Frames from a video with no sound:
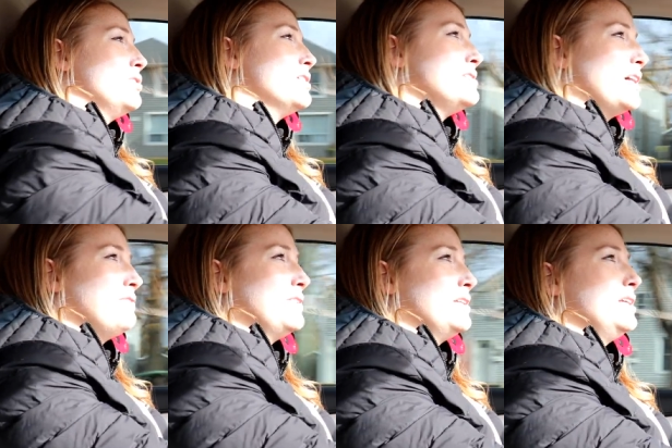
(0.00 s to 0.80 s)
you can
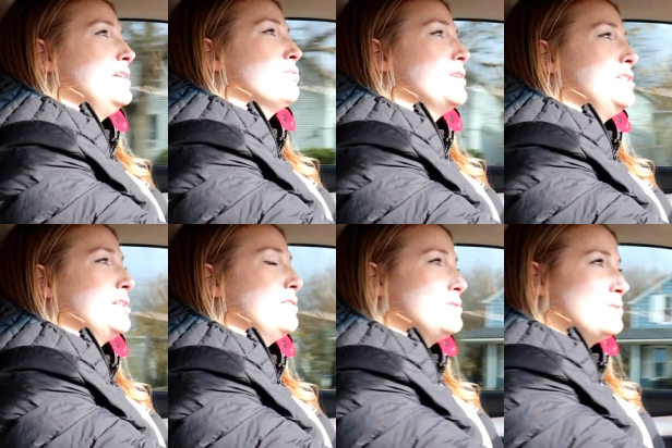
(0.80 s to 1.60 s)
definitely
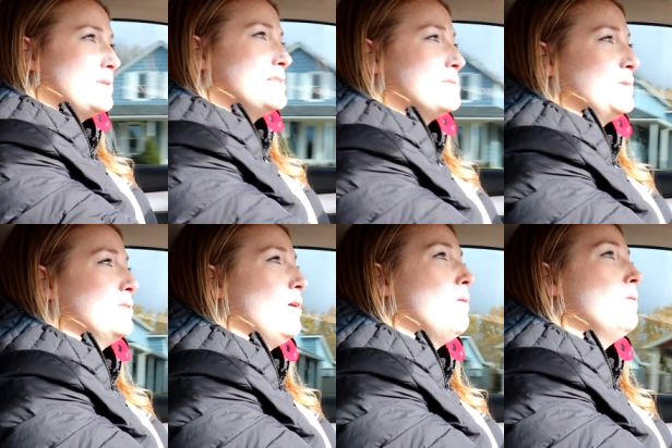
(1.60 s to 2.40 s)
reach out to us
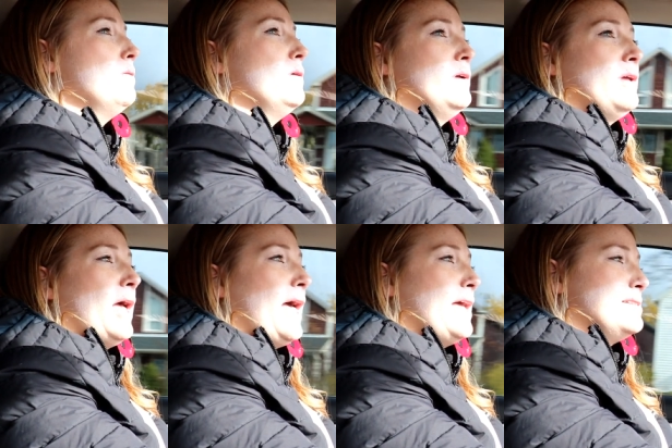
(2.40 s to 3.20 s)
below
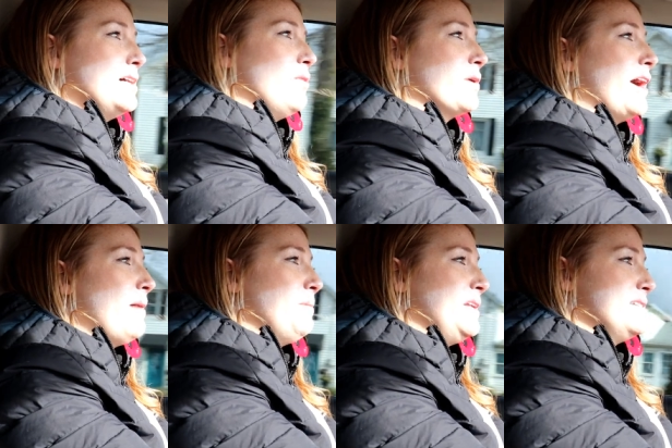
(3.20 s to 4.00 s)
and uh, we're
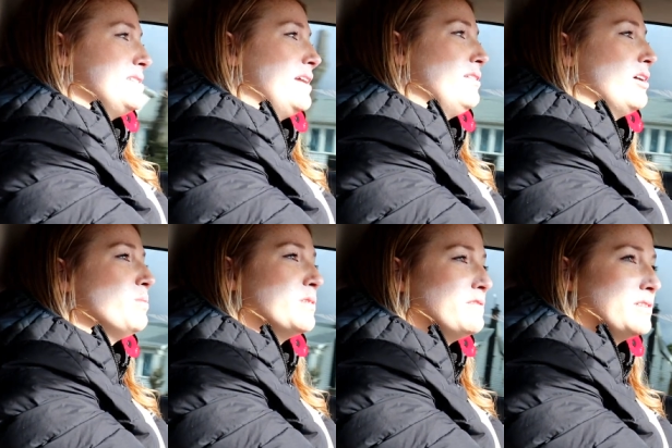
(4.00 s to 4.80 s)
happy to send our
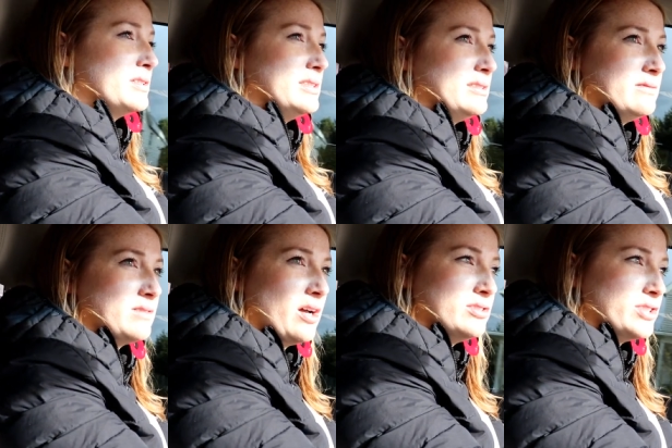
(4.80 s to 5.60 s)
preferred list of
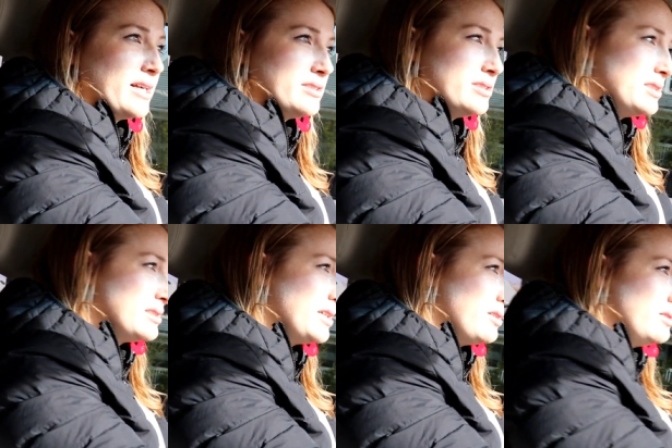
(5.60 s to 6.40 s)
contractors,
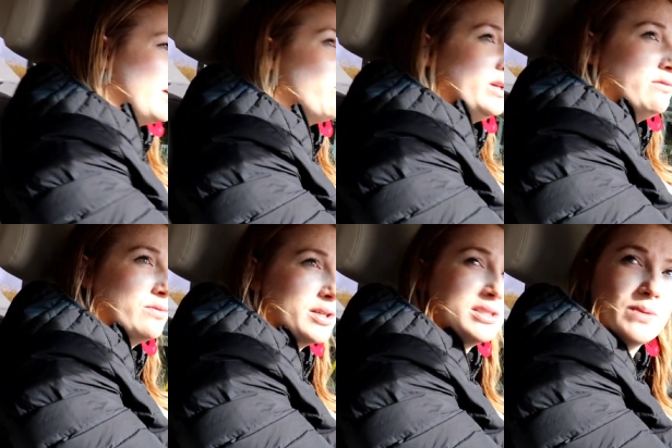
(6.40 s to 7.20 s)
etc., that we've
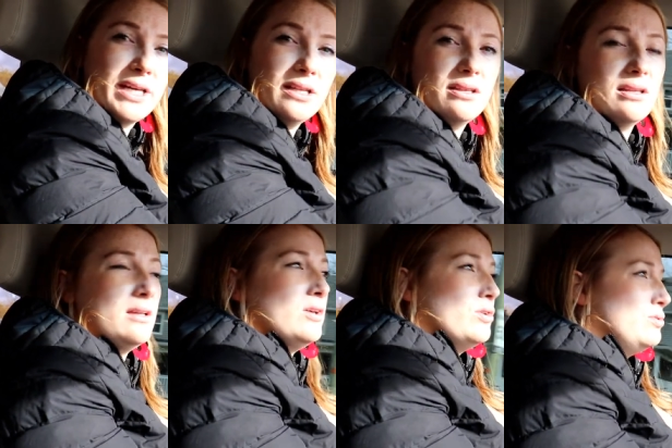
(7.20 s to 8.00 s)
worked with
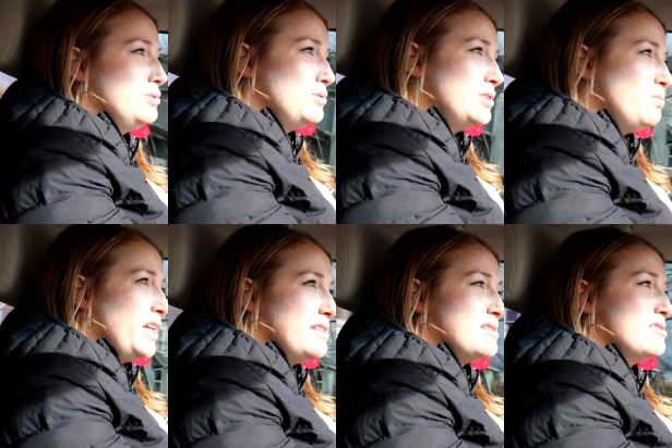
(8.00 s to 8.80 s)
who do an
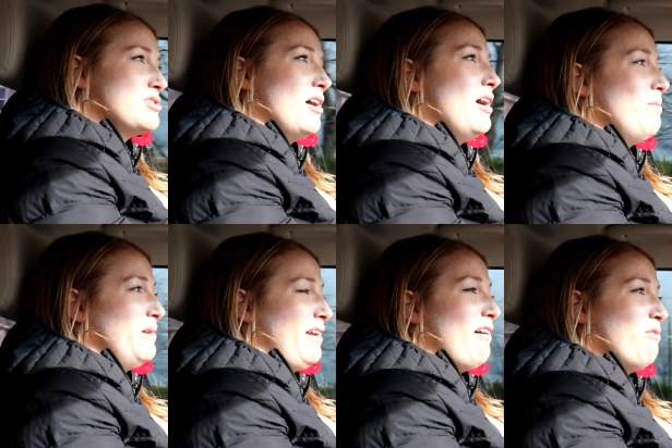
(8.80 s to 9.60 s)
amazing job
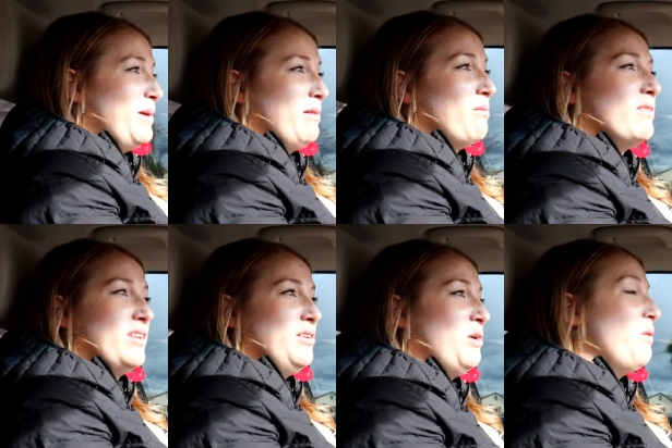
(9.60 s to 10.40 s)
and have been,
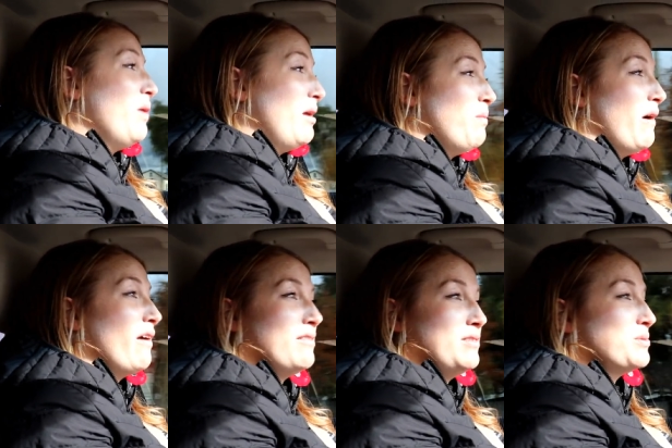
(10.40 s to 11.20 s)
you know, in
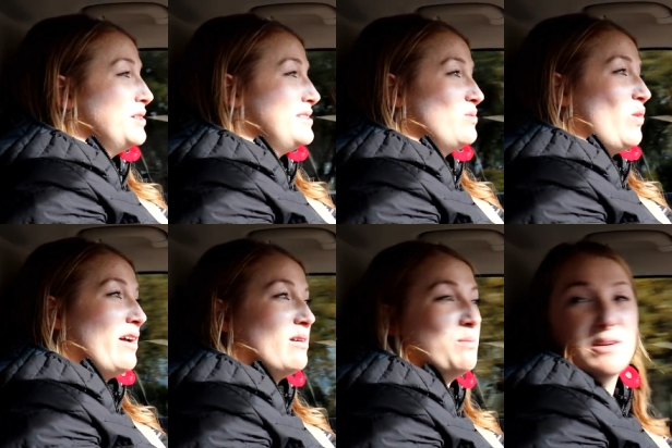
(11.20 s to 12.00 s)
part of the reason
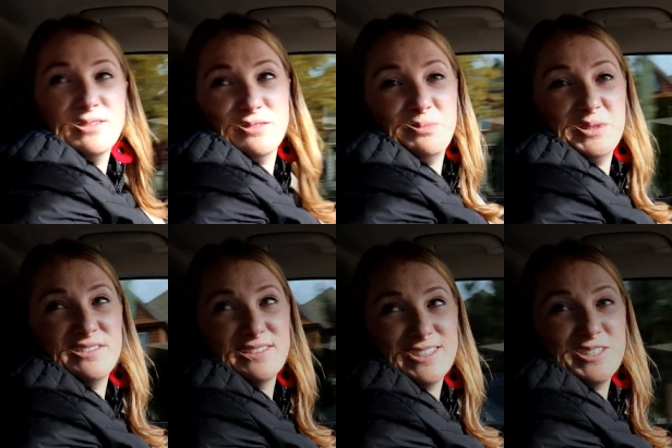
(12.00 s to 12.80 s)
why our BRRRRs have been
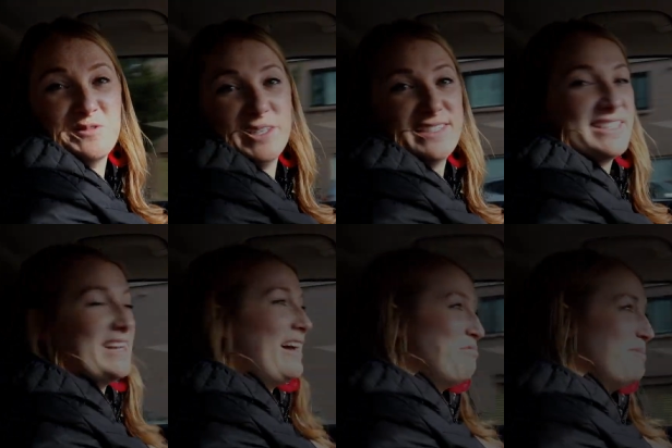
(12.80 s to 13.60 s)
successful as they have